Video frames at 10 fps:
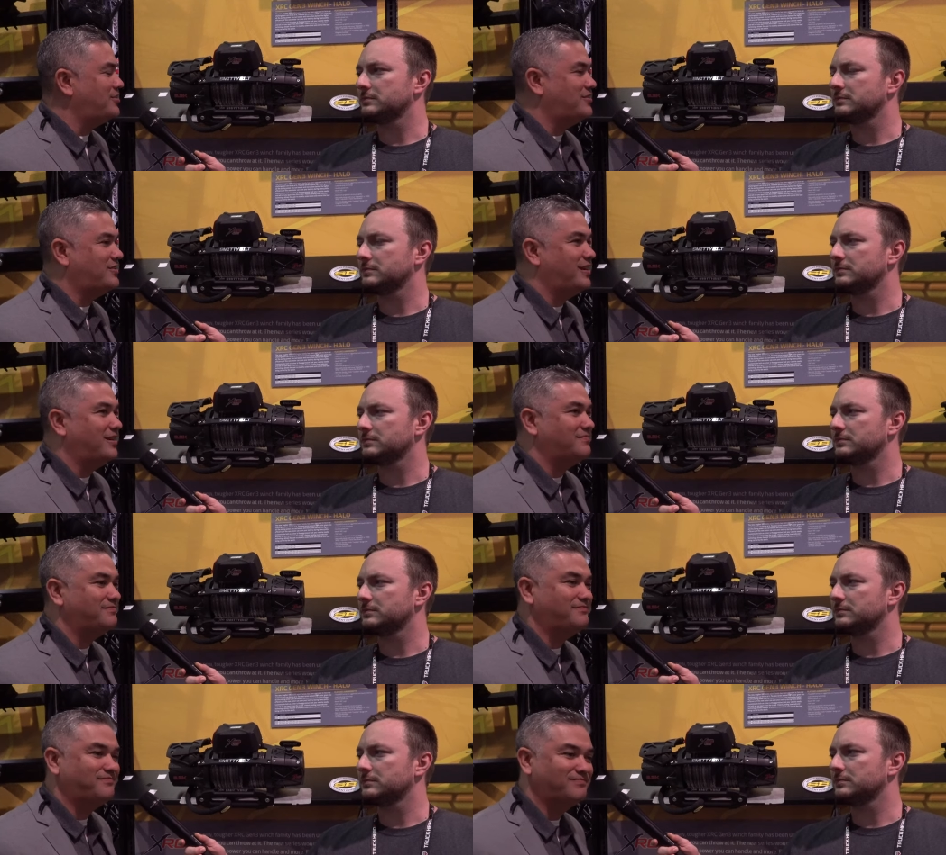Speaker 1: just uh,
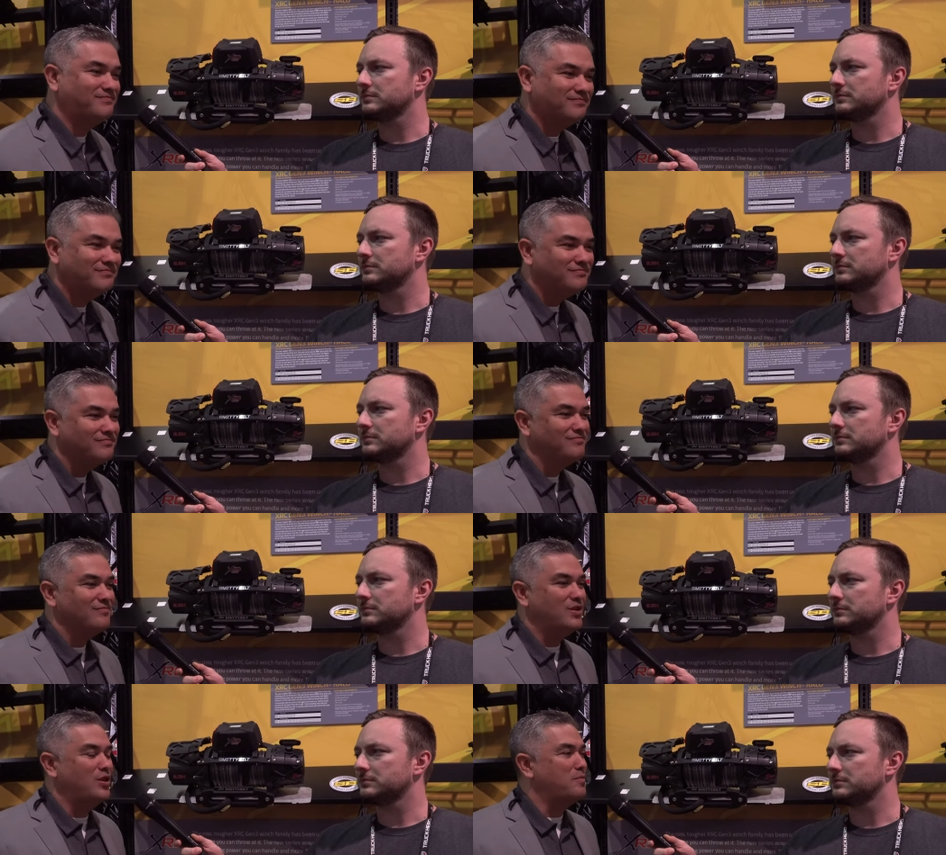
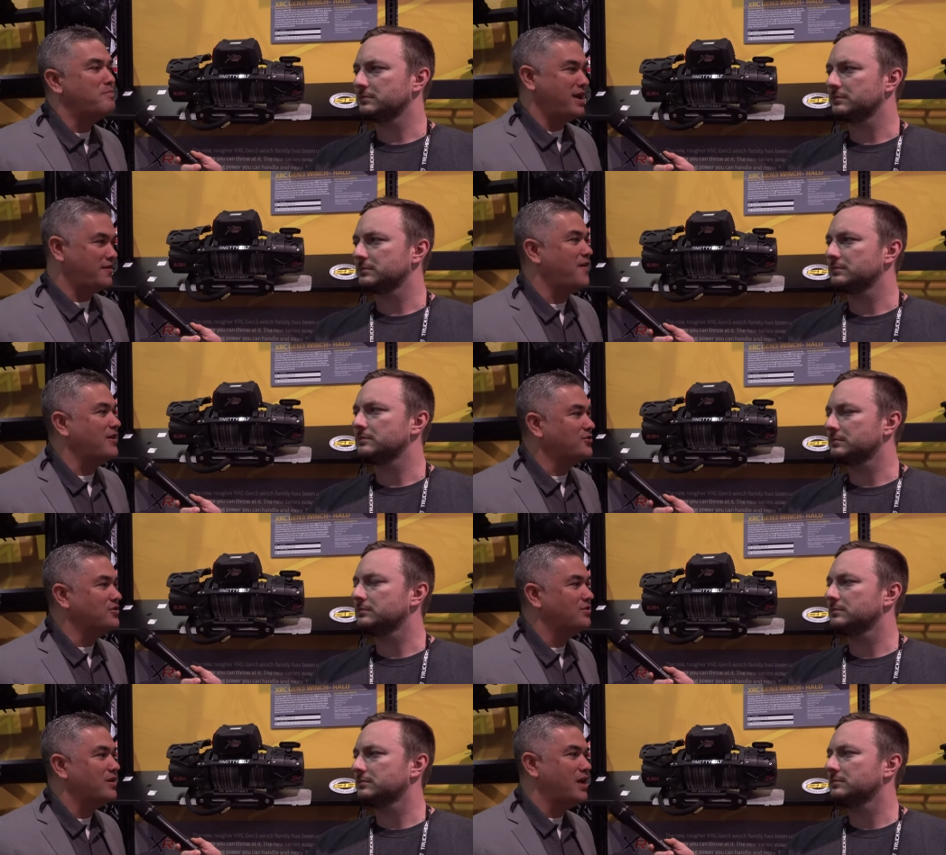you know
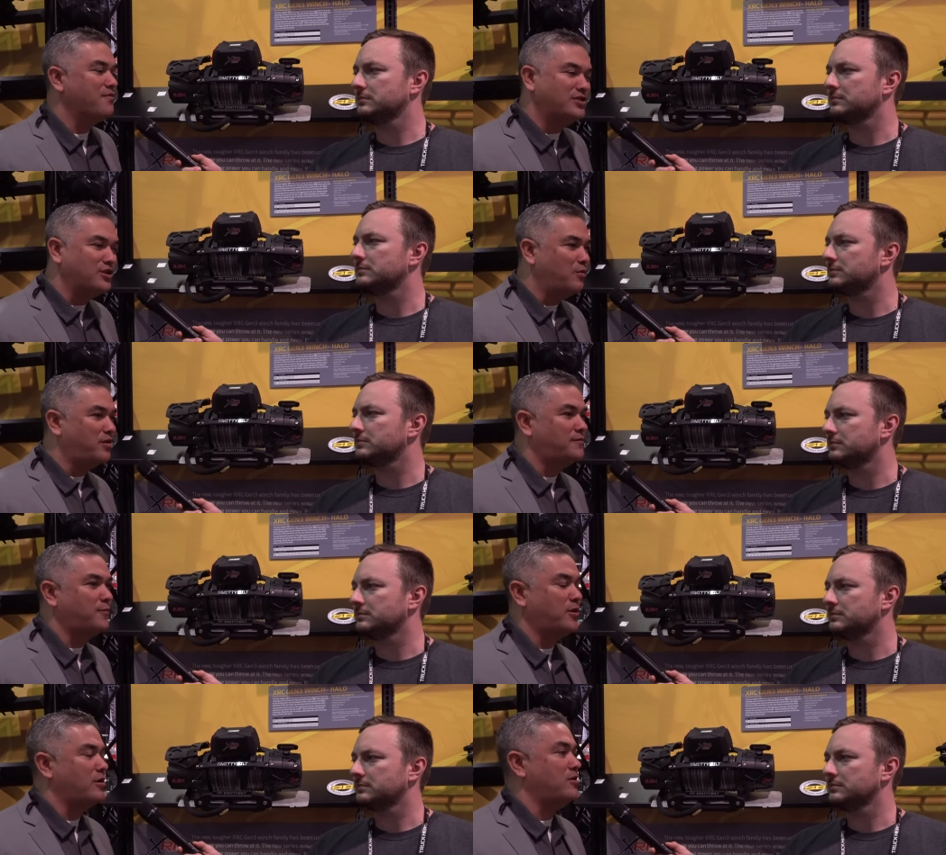manufacturers. Every single one,
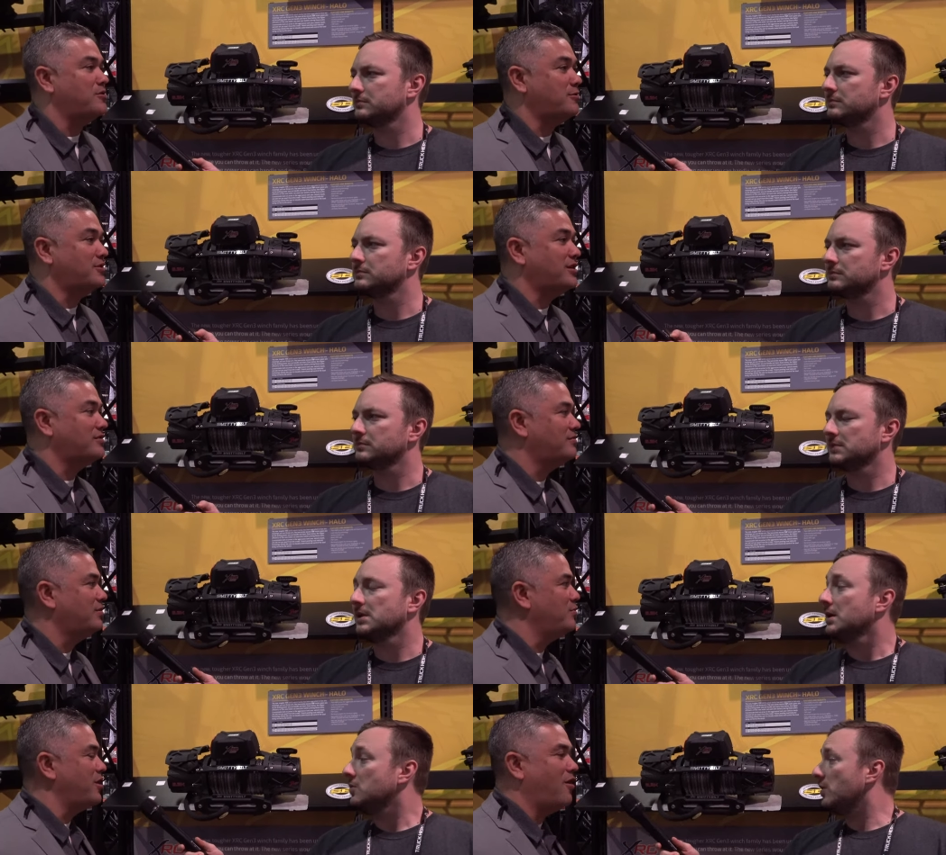we're enthusiasts.
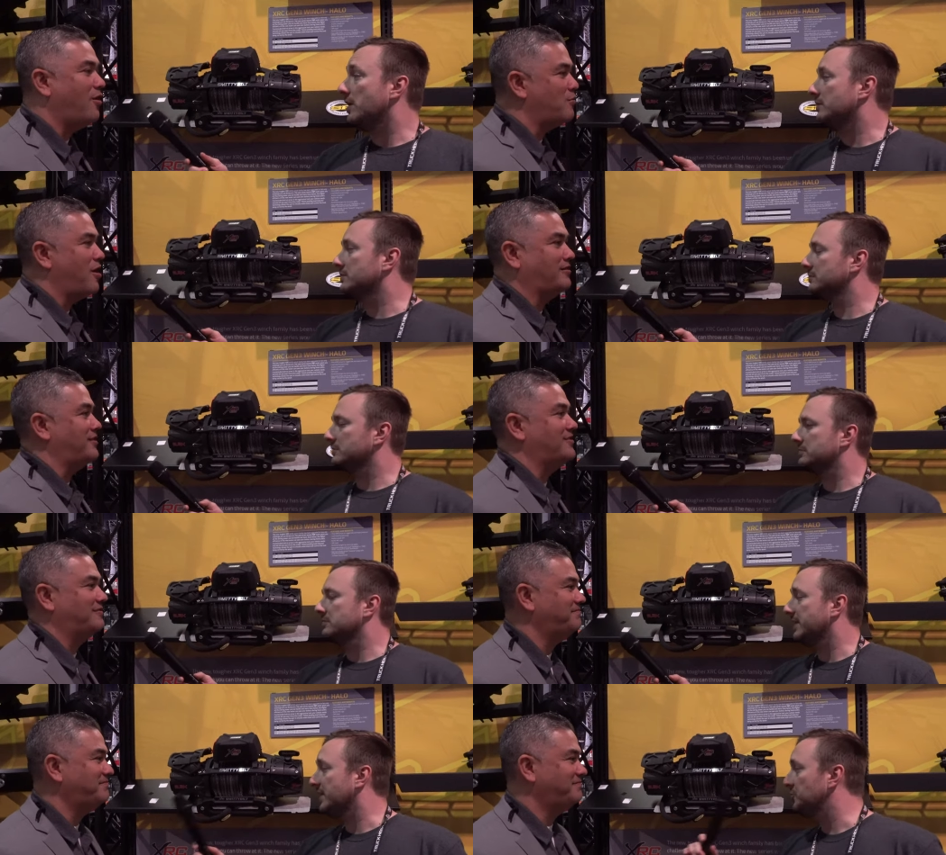We all rock this.
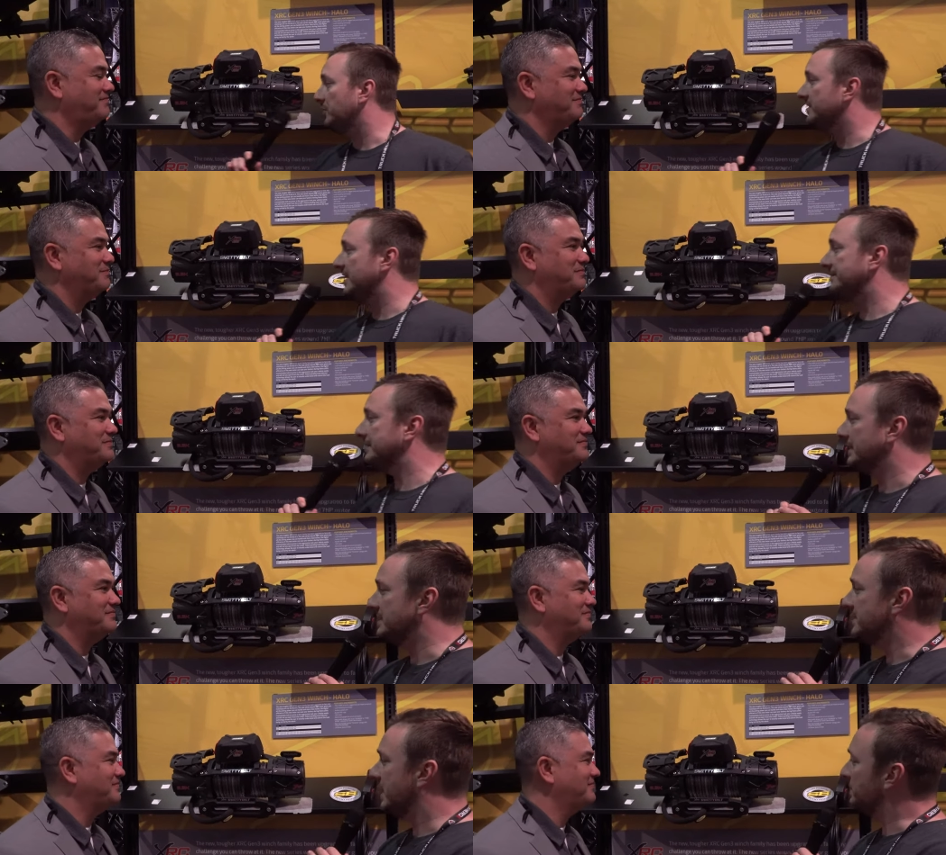
Speaker 2: You could definitely
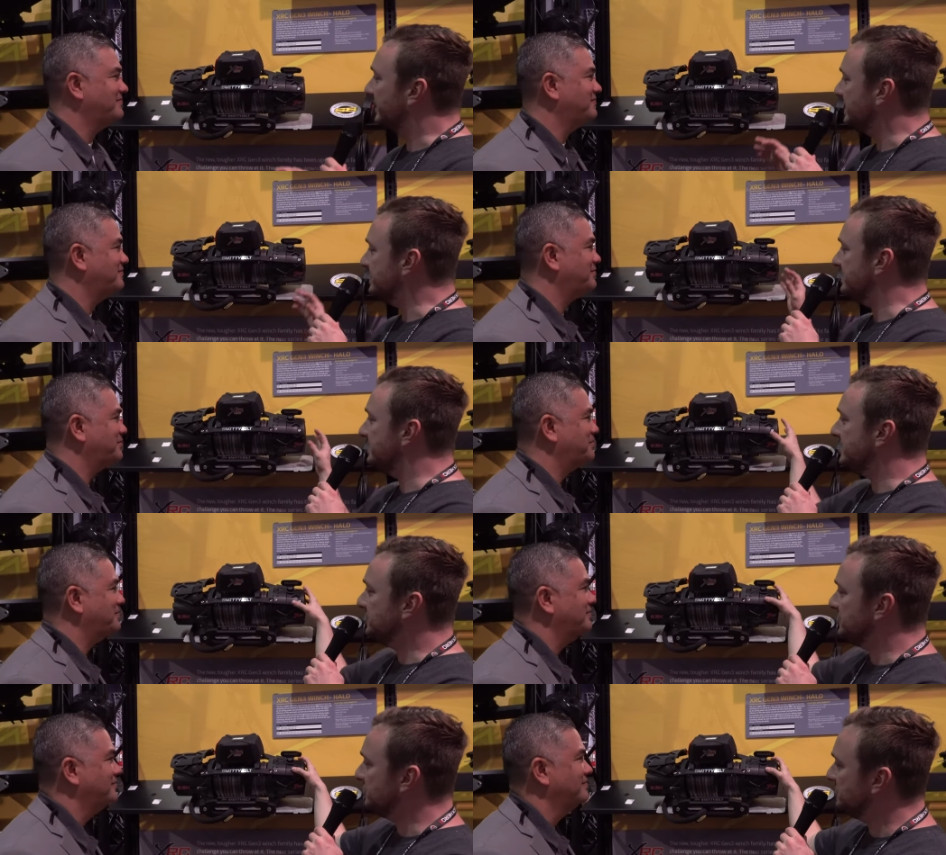tell, because in
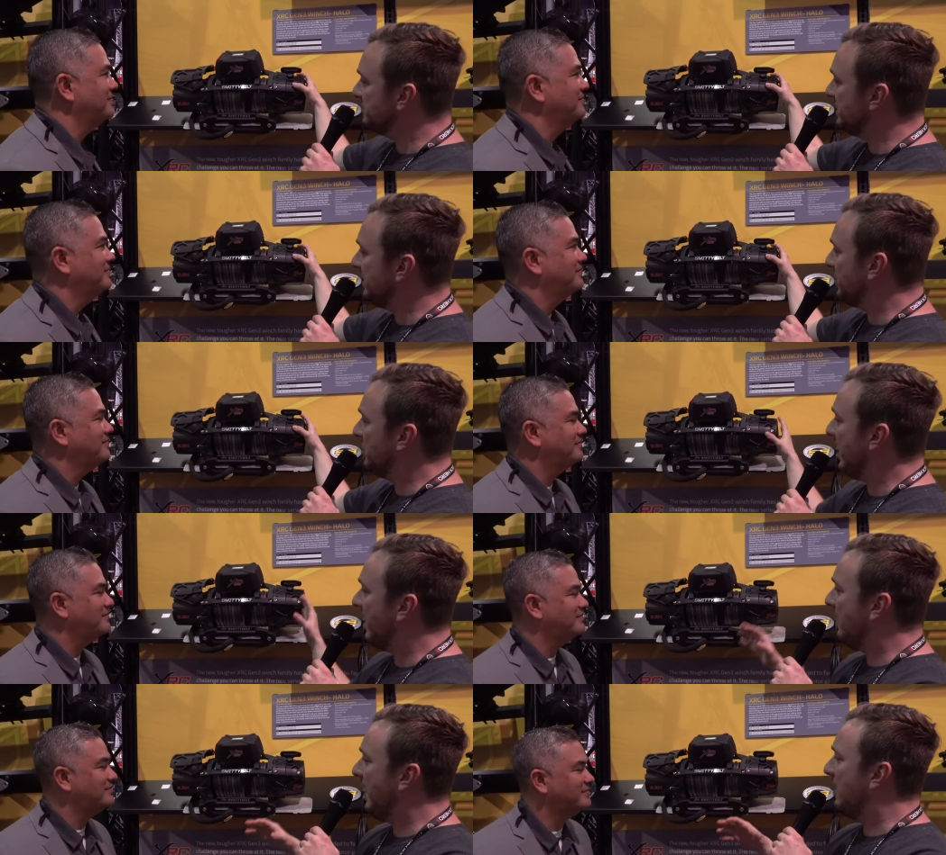addition to the you know
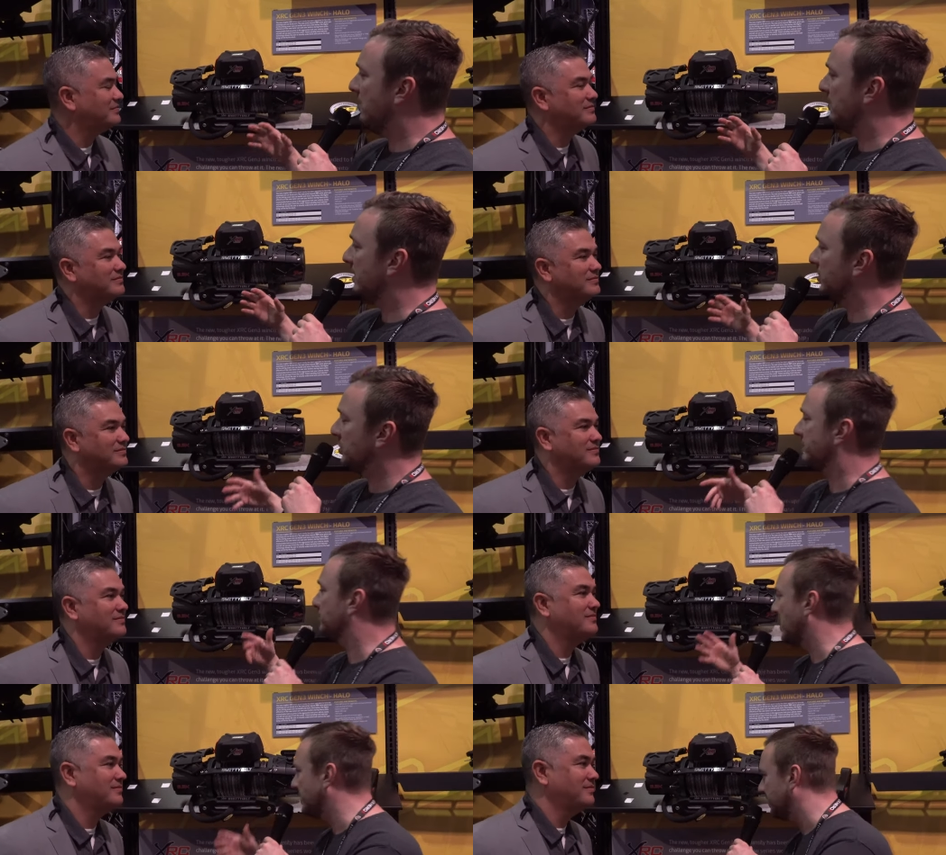how how good of a
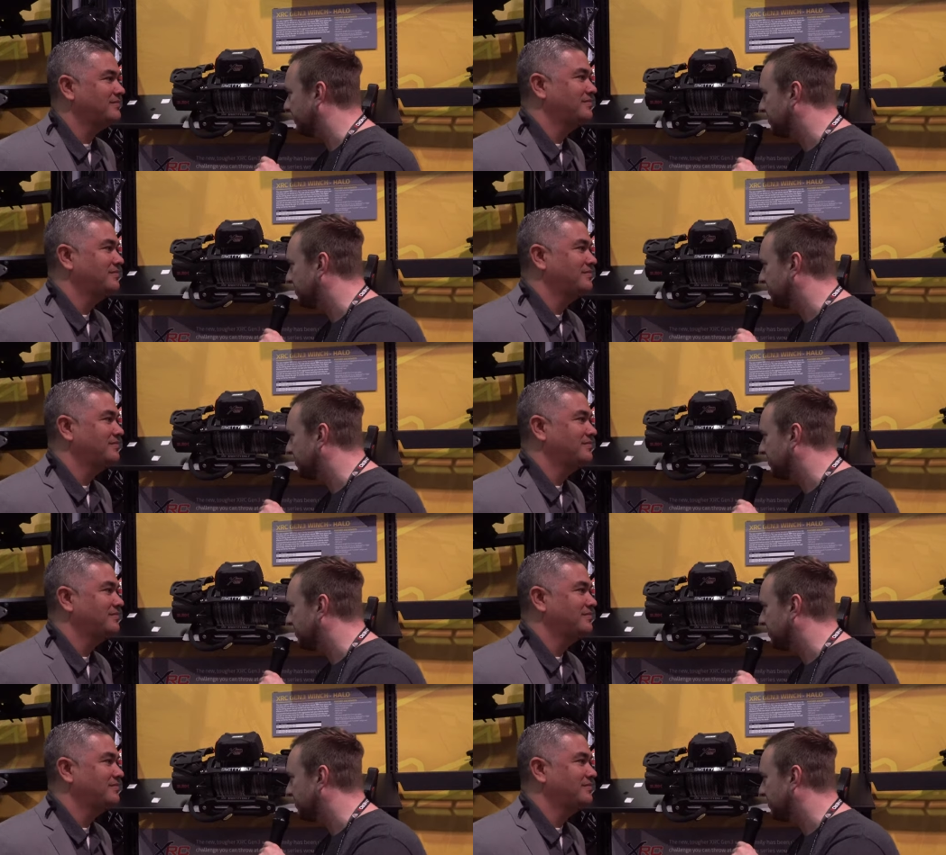product